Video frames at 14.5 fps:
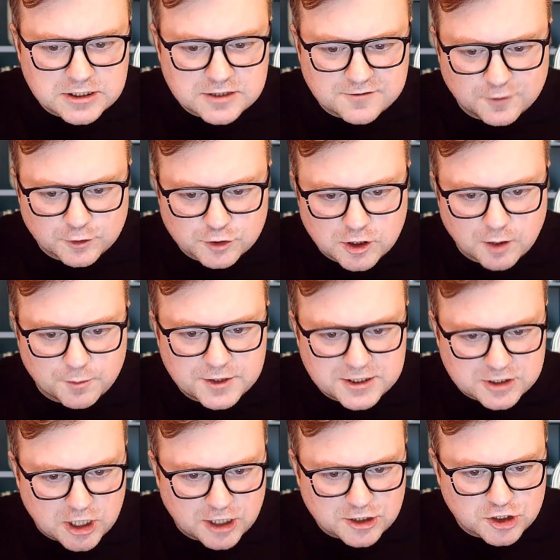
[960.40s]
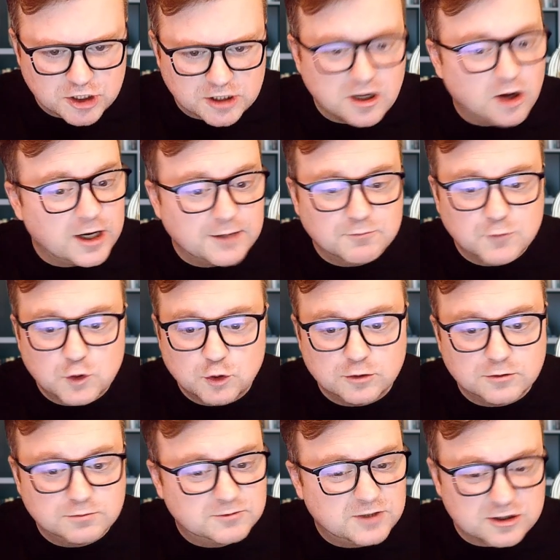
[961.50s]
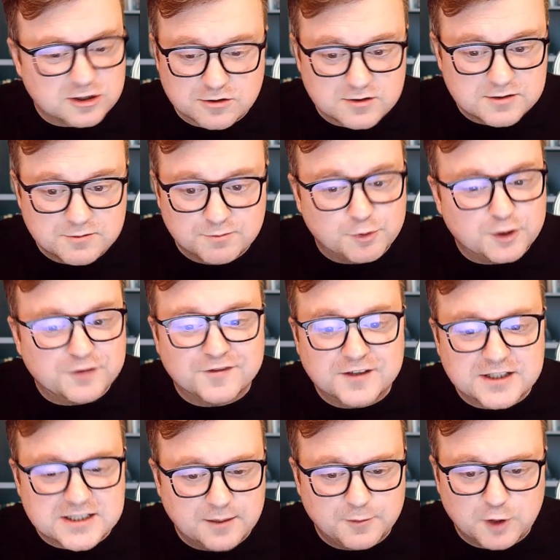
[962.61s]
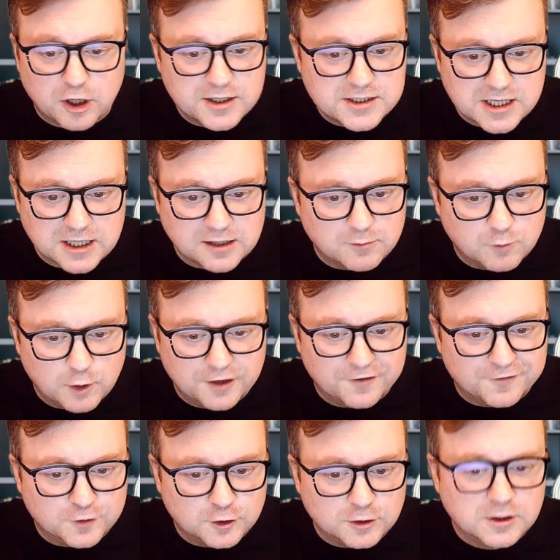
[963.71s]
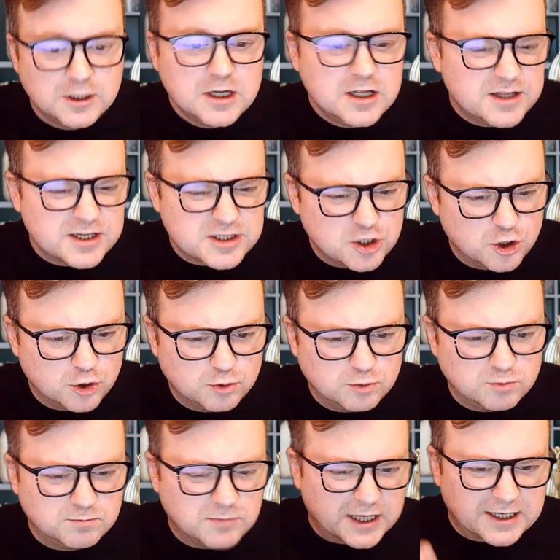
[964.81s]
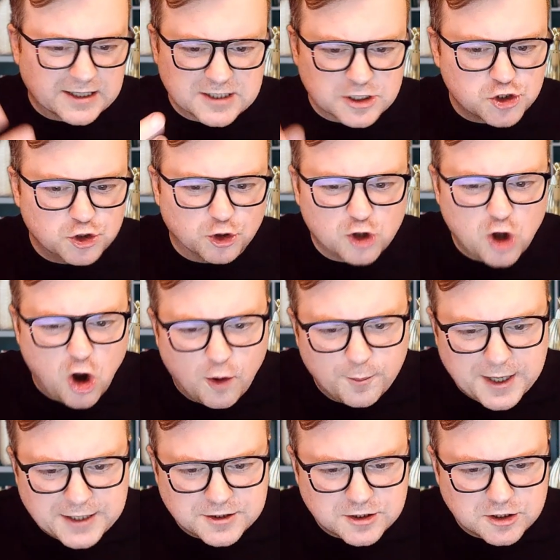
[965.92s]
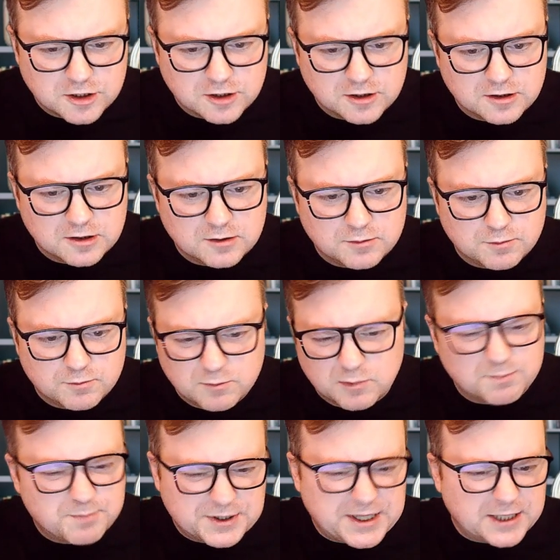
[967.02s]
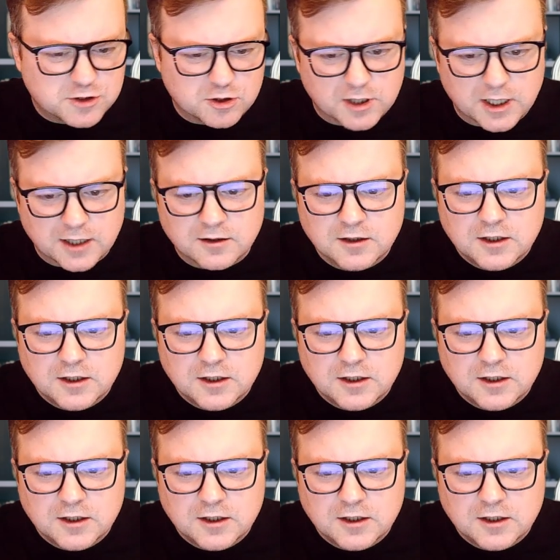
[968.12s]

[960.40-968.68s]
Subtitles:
full stop. These challenges, okay, cool, just briefly summarizing, wonderful. There's no like additional comment here, but that's okay.